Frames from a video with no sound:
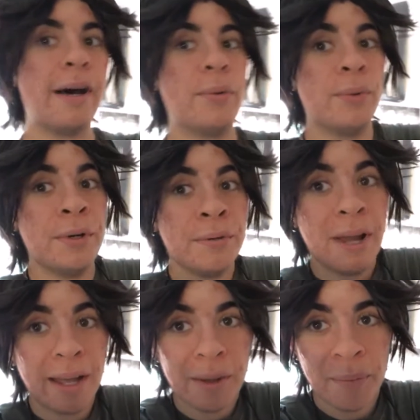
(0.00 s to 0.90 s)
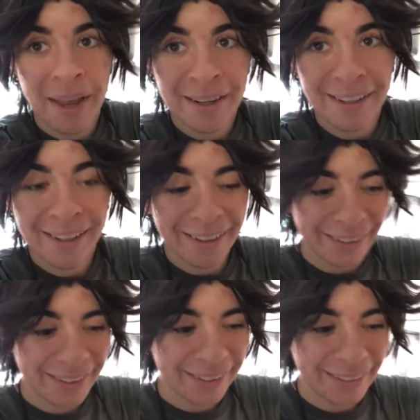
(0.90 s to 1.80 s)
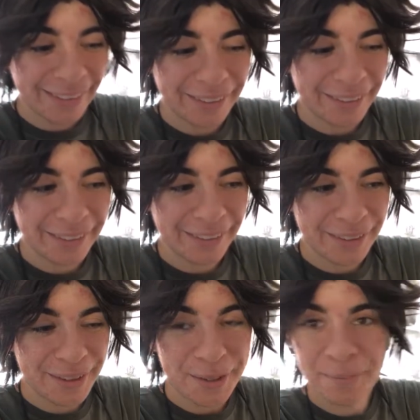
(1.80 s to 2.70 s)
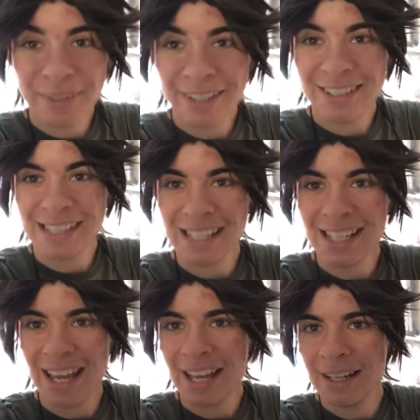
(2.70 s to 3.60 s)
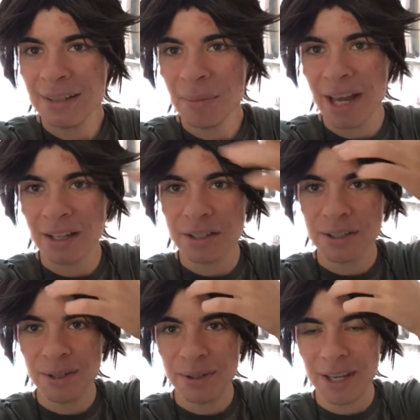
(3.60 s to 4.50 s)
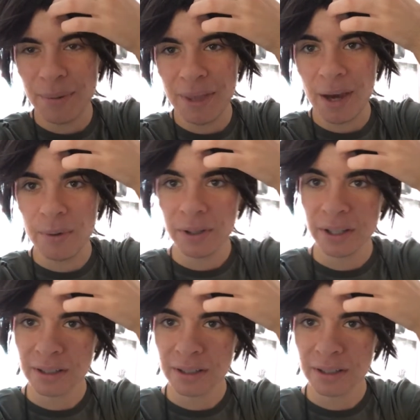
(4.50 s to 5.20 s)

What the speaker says: I wouldn't recommend it, but I did it and I'm actually okay with how it